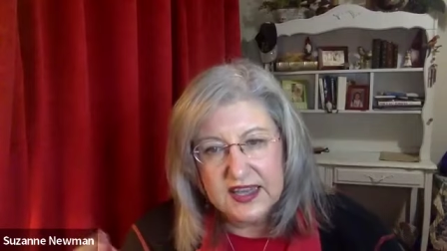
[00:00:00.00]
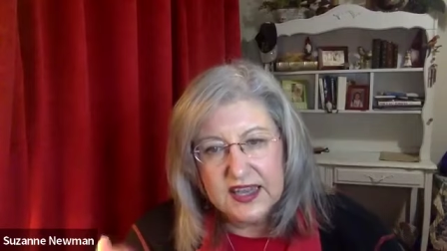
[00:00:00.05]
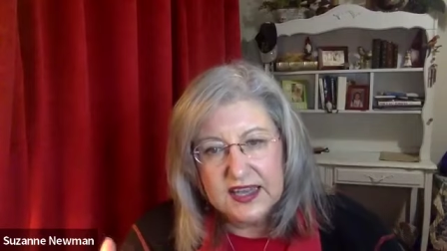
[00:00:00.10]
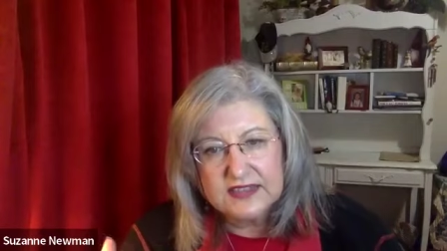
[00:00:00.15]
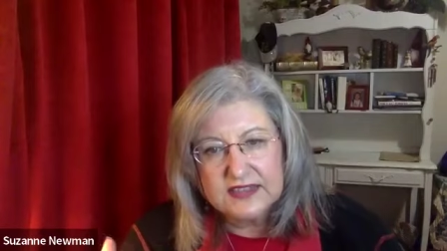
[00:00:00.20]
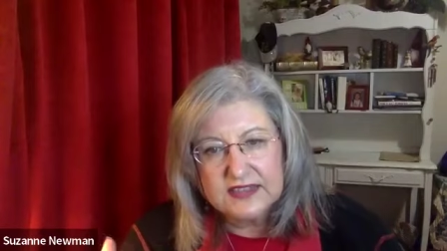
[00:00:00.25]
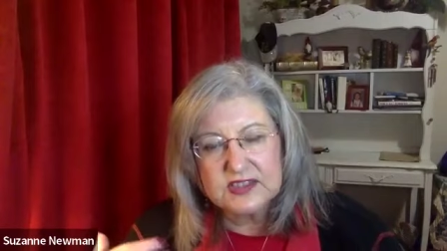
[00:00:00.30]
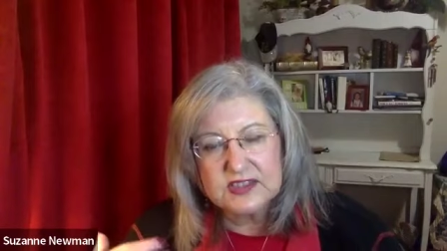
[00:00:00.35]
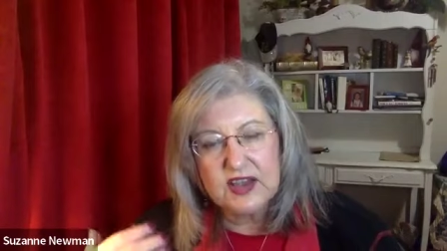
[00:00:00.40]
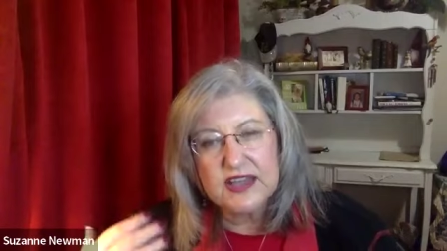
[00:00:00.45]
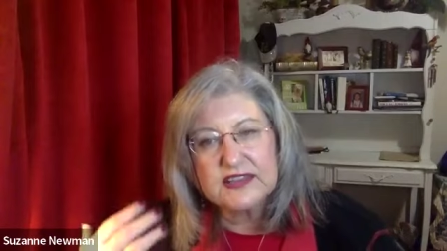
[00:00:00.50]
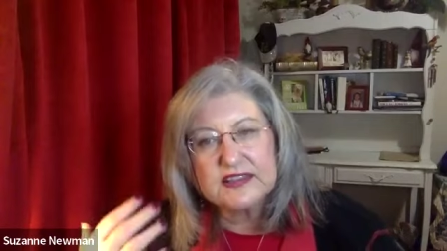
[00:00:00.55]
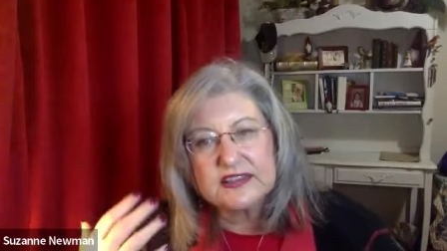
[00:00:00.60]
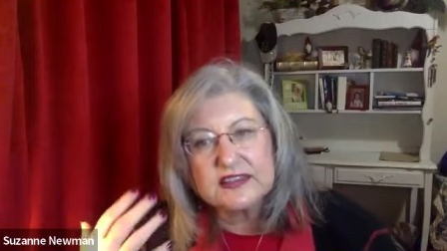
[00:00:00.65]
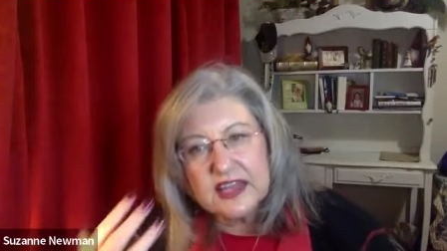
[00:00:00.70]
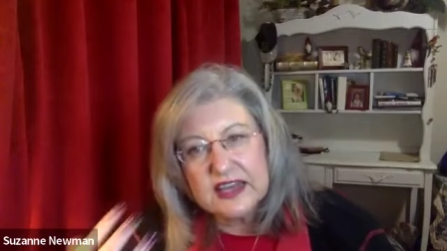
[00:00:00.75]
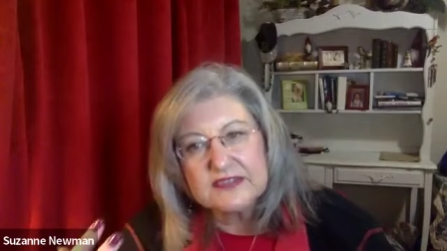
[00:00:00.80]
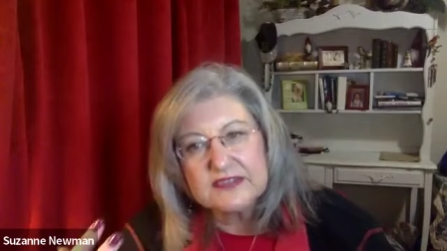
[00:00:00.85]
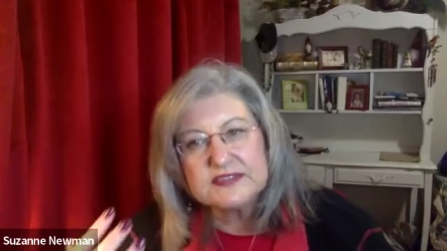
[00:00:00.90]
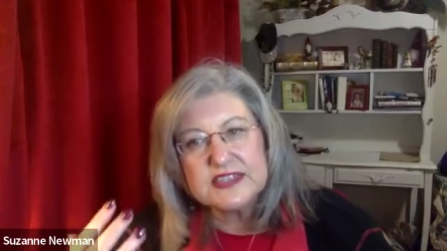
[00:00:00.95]
And so I'd
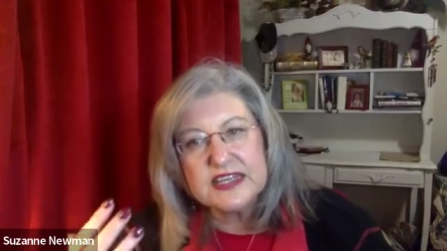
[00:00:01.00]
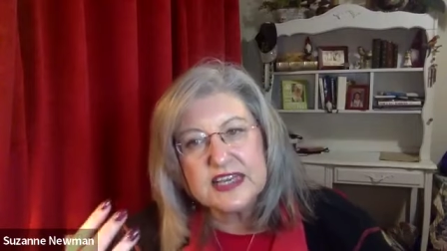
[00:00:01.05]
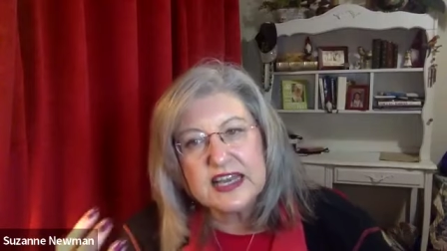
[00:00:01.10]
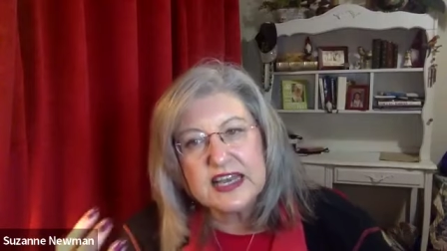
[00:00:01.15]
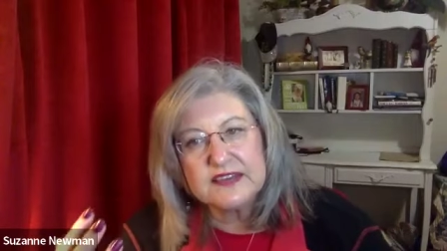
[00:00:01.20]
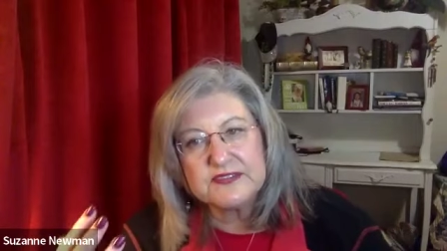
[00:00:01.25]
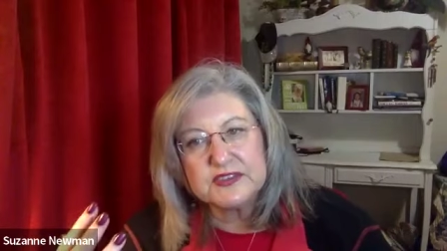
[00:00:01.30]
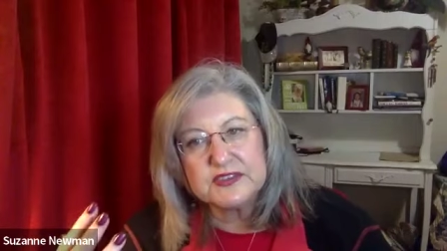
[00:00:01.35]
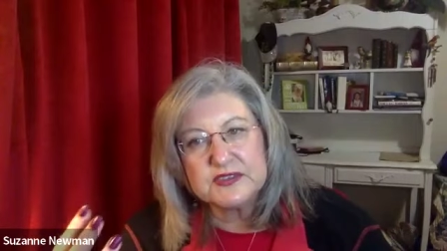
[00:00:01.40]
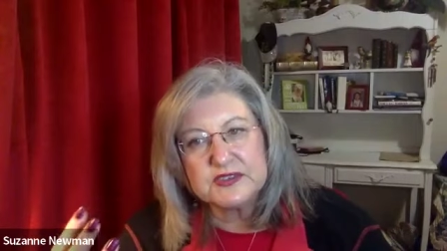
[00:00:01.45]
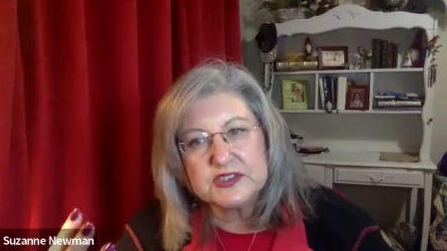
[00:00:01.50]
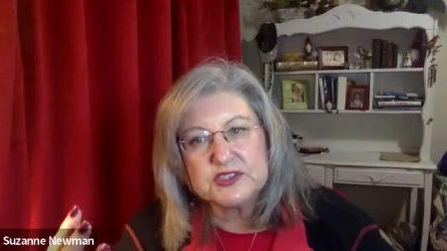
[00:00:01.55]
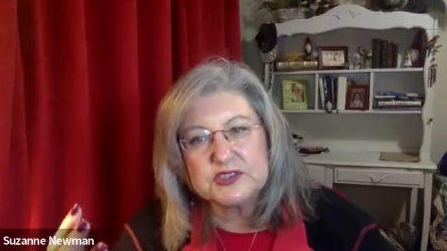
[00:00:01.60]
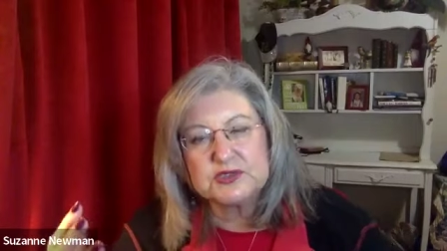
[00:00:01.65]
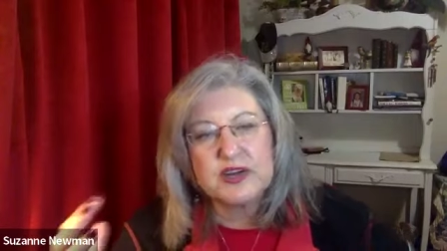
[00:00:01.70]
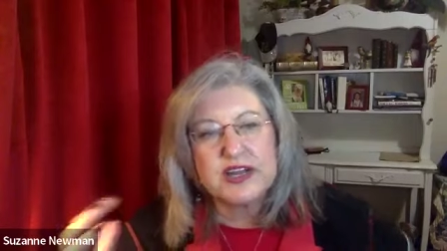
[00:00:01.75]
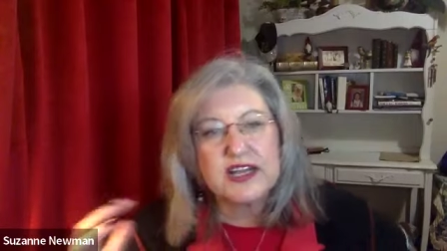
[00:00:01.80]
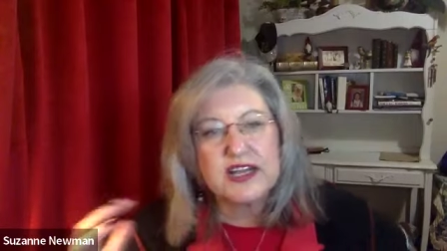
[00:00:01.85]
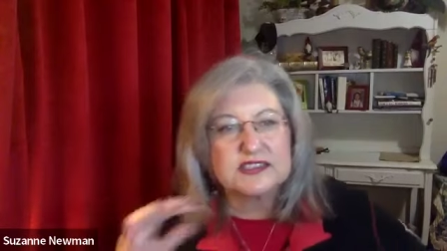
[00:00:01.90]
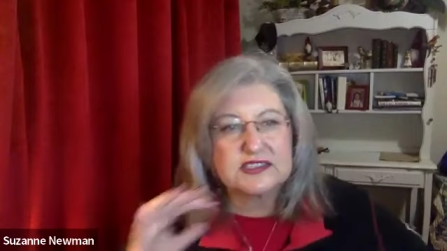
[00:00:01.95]
love to have you
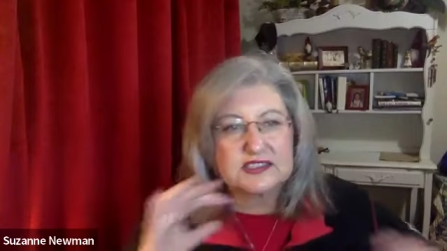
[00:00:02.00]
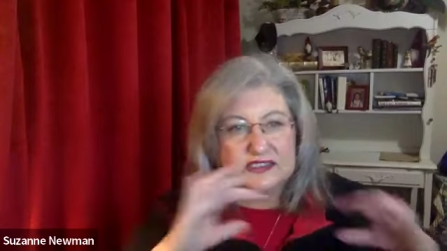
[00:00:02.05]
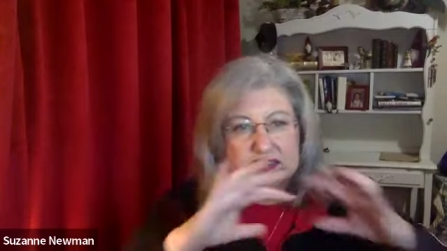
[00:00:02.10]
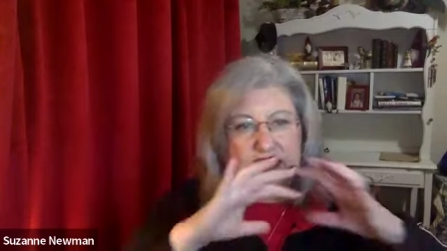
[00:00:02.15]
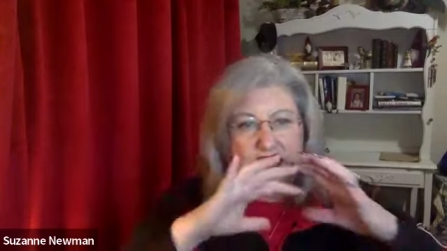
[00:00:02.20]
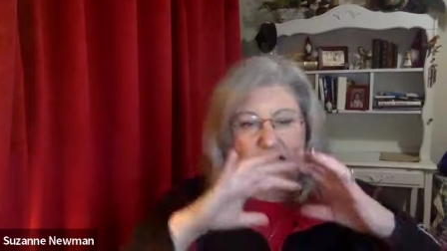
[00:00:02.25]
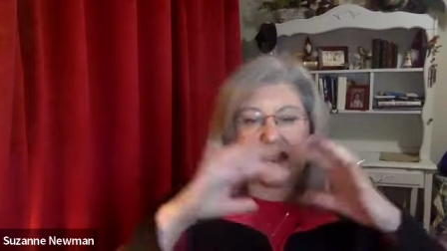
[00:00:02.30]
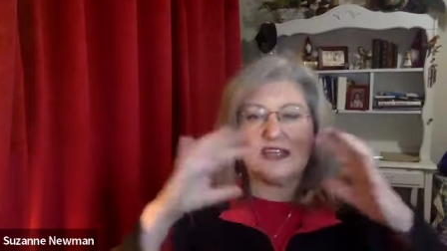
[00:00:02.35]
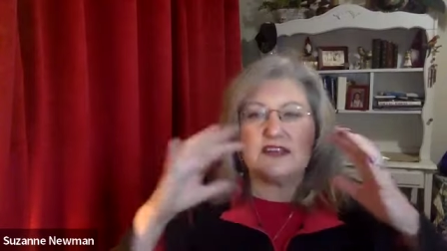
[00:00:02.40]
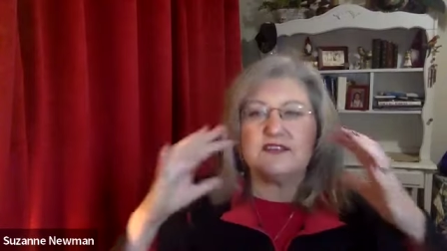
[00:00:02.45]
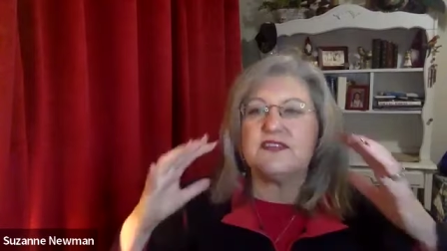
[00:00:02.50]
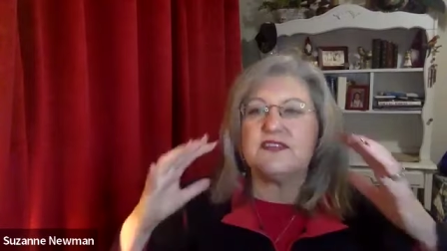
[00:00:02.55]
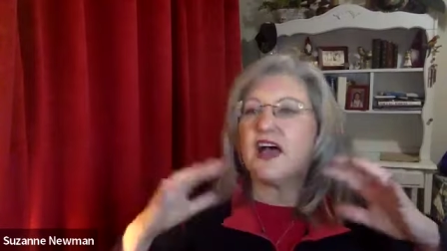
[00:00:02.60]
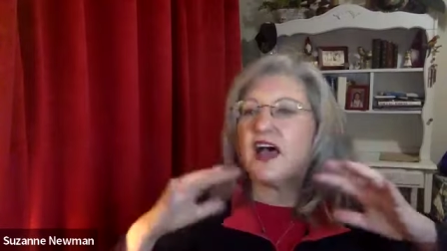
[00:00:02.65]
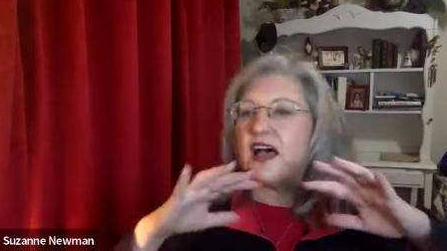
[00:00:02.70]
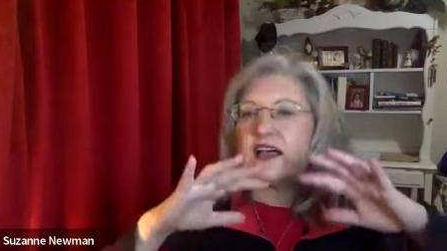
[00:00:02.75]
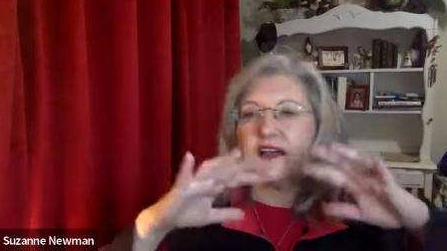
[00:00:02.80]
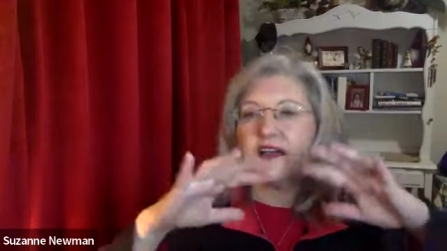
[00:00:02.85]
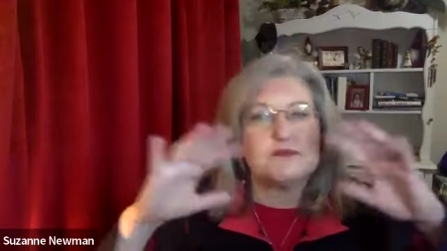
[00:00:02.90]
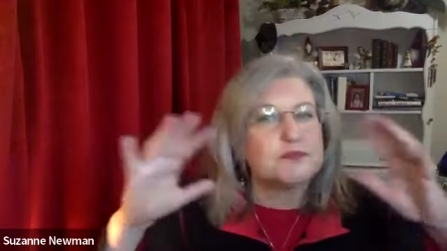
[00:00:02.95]
address kind of
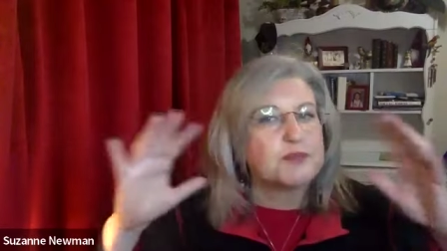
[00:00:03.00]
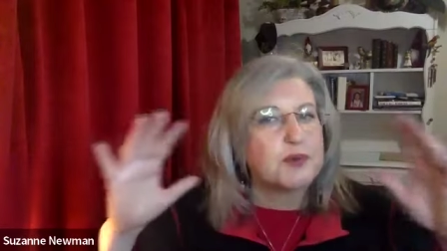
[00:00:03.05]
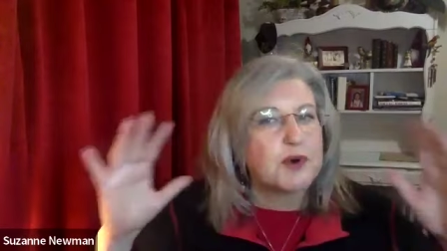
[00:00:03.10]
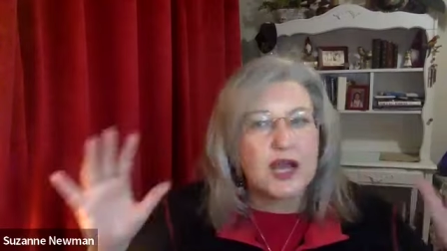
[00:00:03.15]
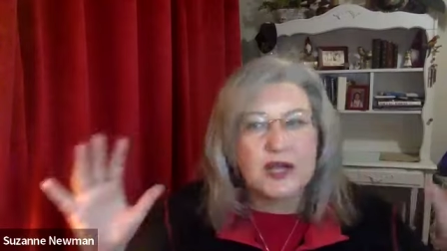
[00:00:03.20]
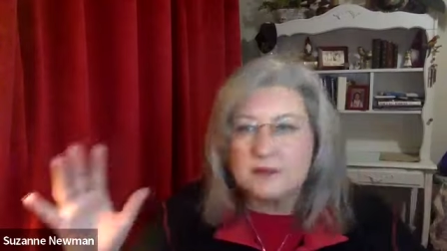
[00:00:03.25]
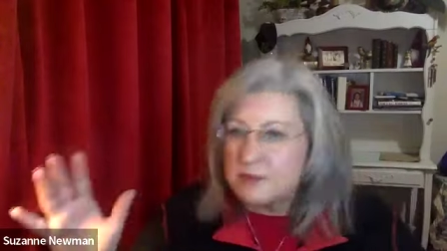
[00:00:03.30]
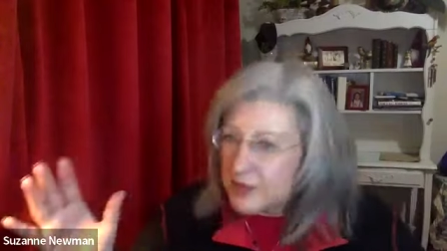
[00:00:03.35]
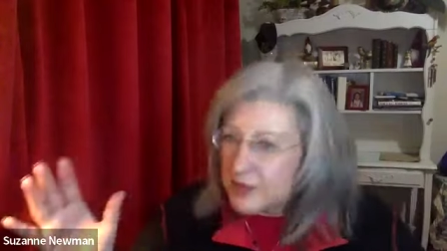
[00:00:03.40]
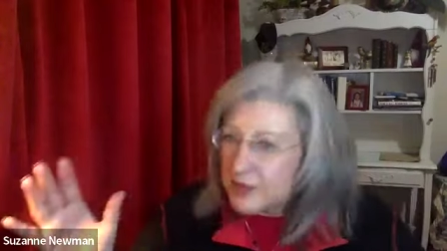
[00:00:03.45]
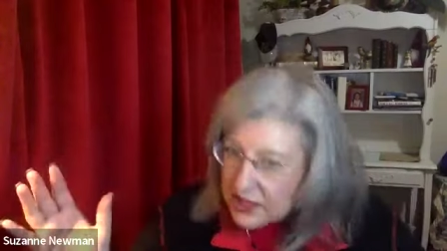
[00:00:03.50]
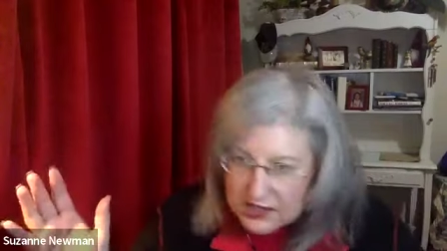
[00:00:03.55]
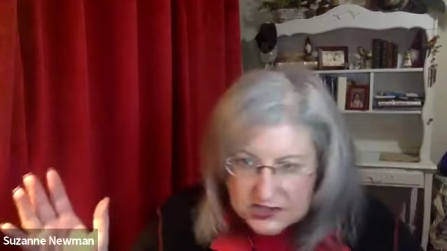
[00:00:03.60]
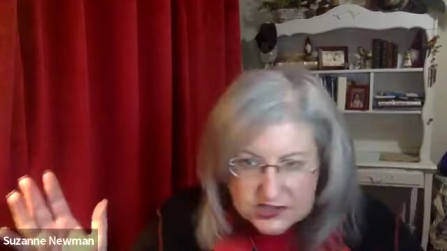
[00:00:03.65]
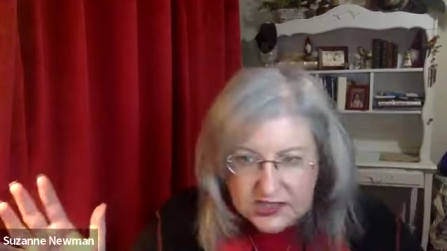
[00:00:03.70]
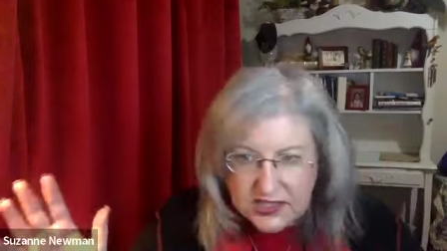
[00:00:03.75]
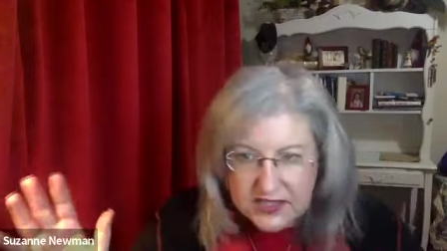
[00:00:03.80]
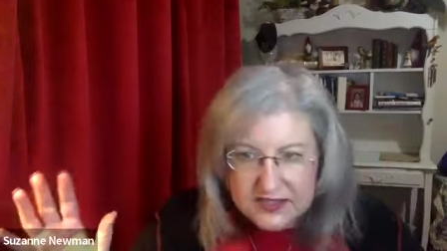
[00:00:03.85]
a broad brush.